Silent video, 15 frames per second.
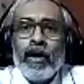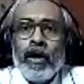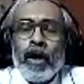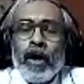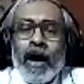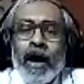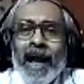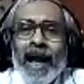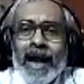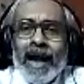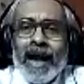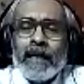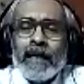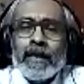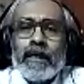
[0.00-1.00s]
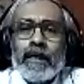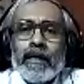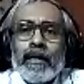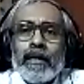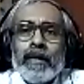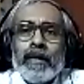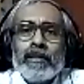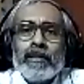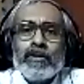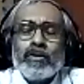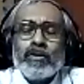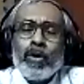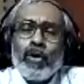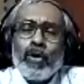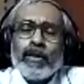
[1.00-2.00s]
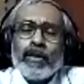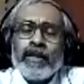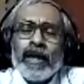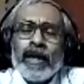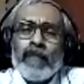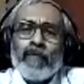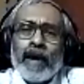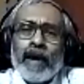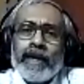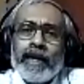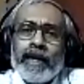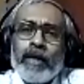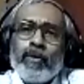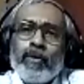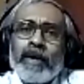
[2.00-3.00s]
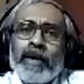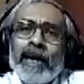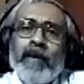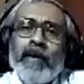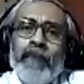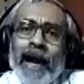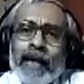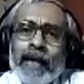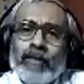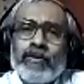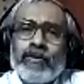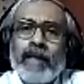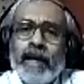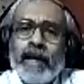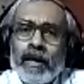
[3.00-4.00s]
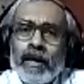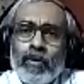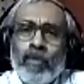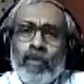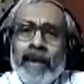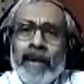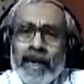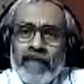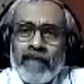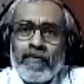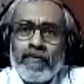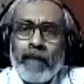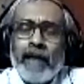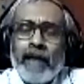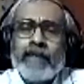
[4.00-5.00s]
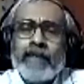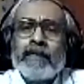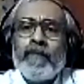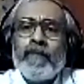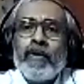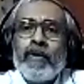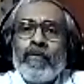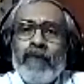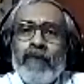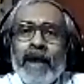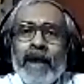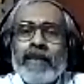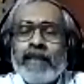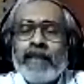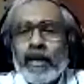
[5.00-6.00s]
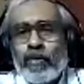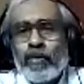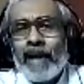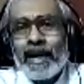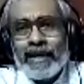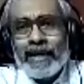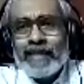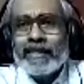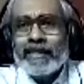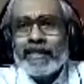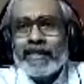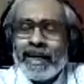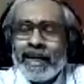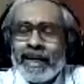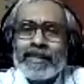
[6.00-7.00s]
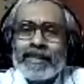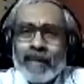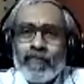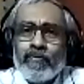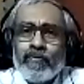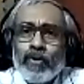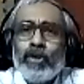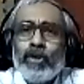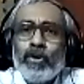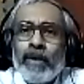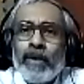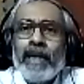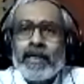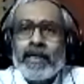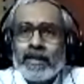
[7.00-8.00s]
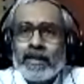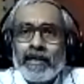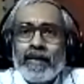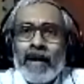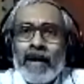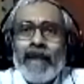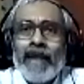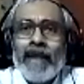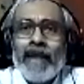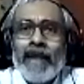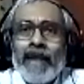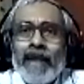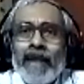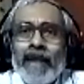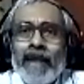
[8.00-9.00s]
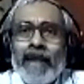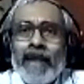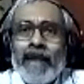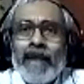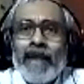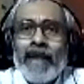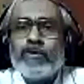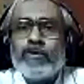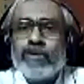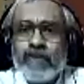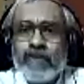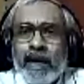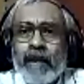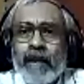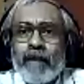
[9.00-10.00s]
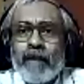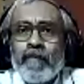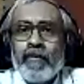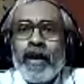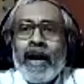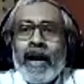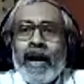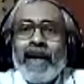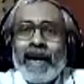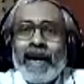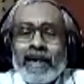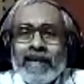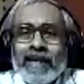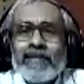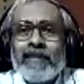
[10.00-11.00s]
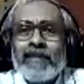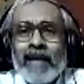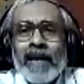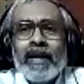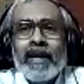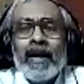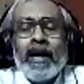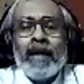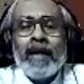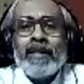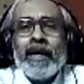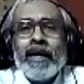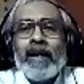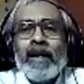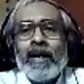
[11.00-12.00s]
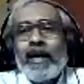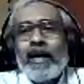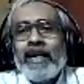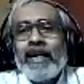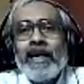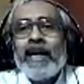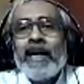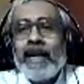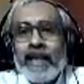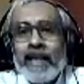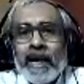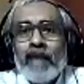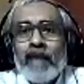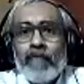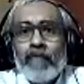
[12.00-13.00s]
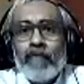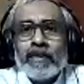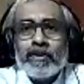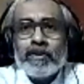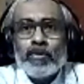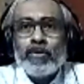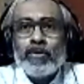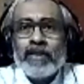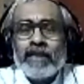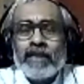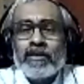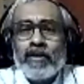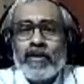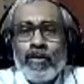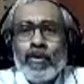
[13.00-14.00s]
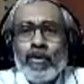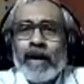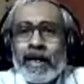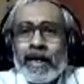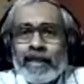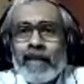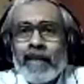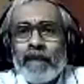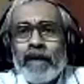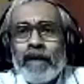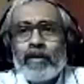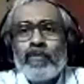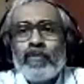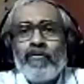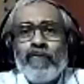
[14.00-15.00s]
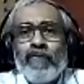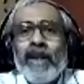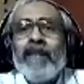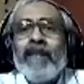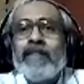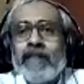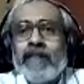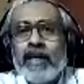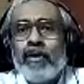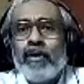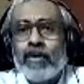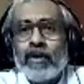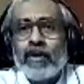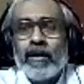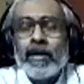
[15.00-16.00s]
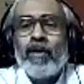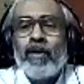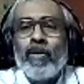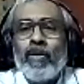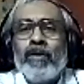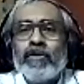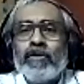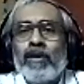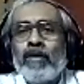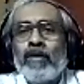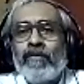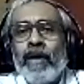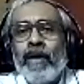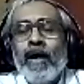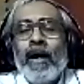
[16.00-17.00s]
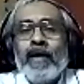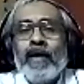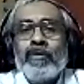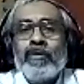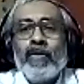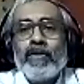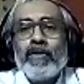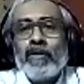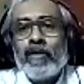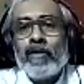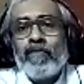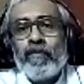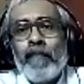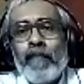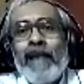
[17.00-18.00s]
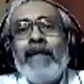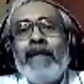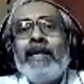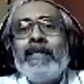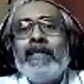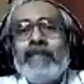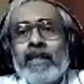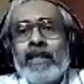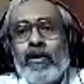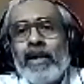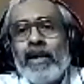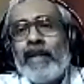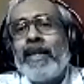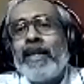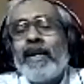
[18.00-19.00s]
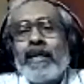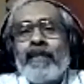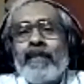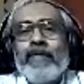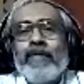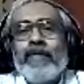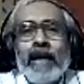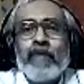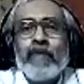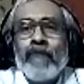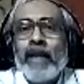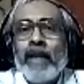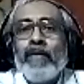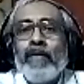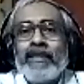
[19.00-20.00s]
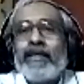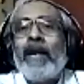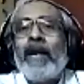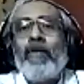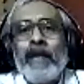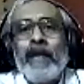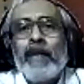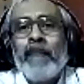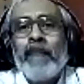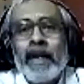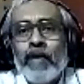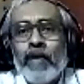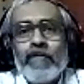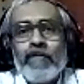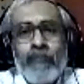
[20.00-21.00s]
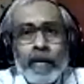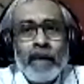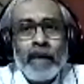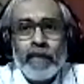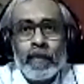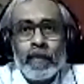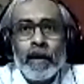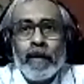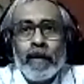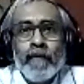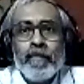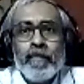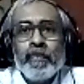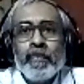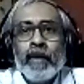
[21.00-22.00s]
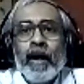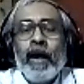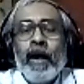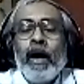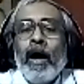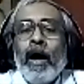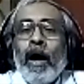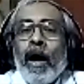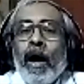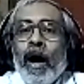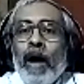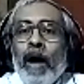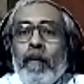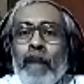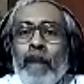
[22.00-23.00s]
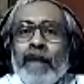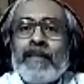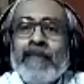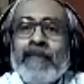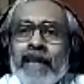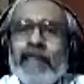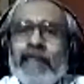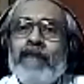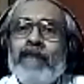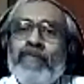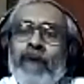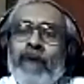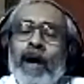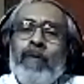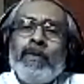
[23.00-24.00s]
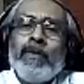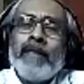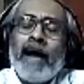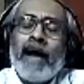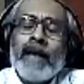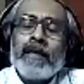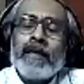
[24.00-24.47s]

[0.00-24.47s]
And so they wanted to get back to their own native place where they could at least get some food to eat, at least some place to stay, and at least their their uh, near and dear ones to just look at them and to feel secure. The whole sort of sort sort of mental security that you get when you are surrounded by your family people. But then they found that